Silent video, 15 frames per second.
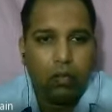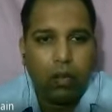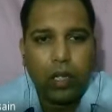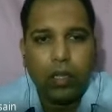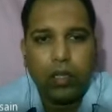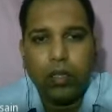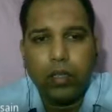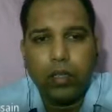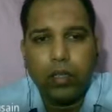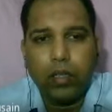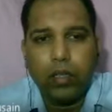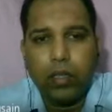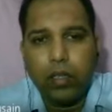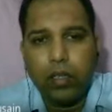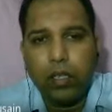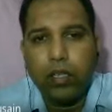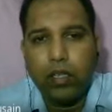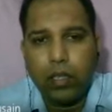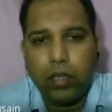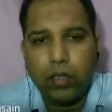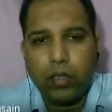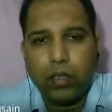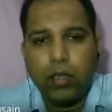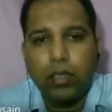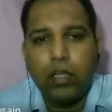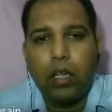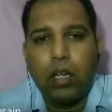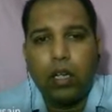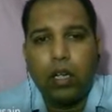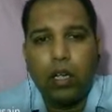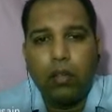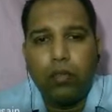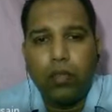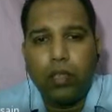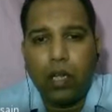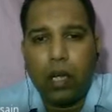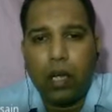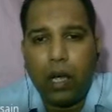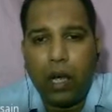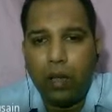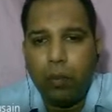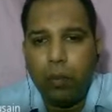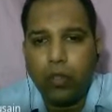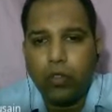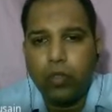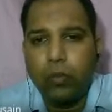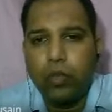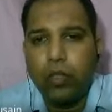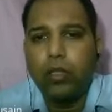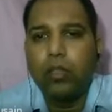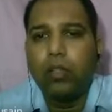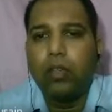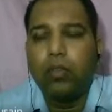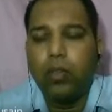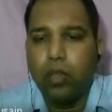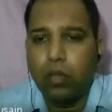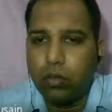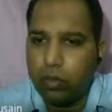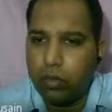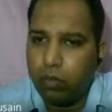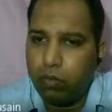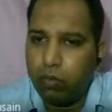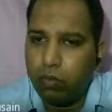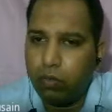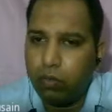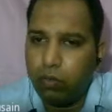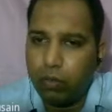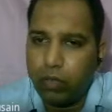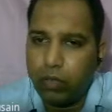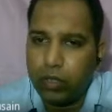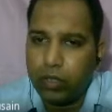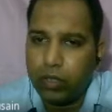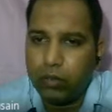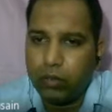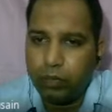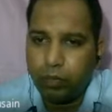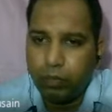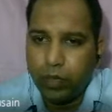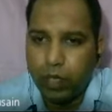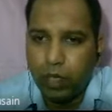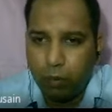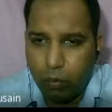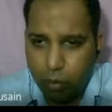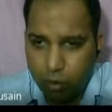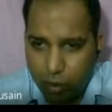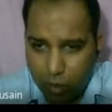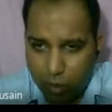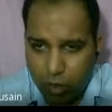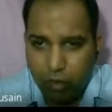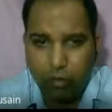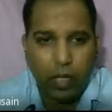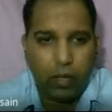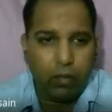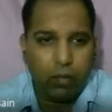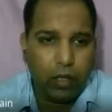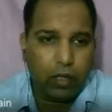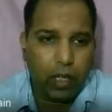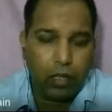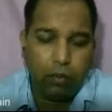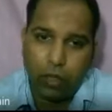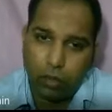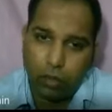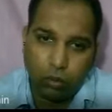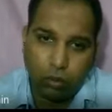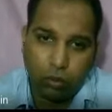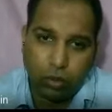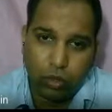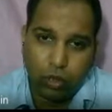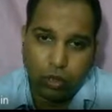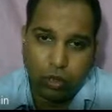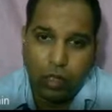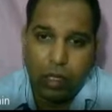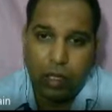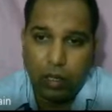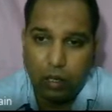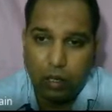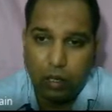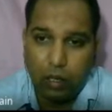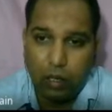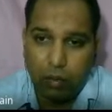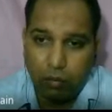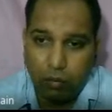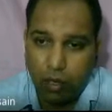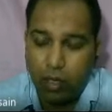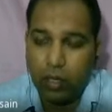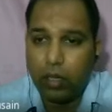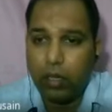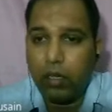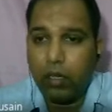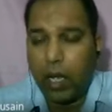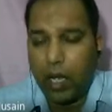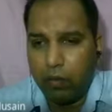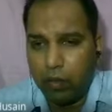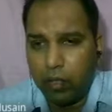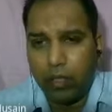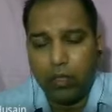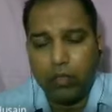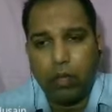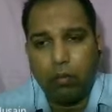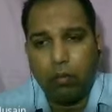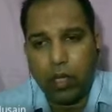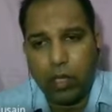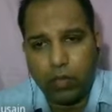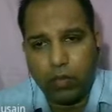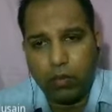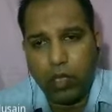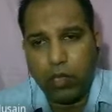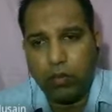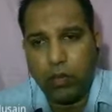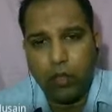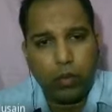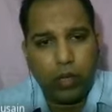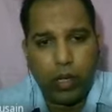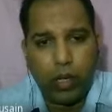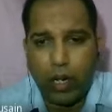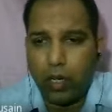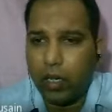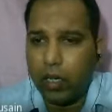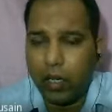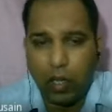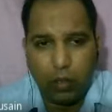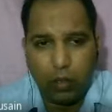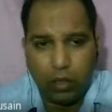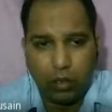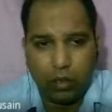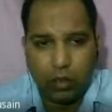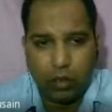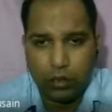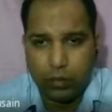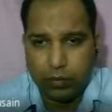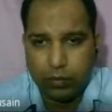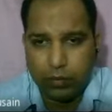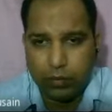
While conducting tests with high possibility of aerosol formation, protective eyewear can be used. Wearing an eyewear is a must whenever you are handling chemicals.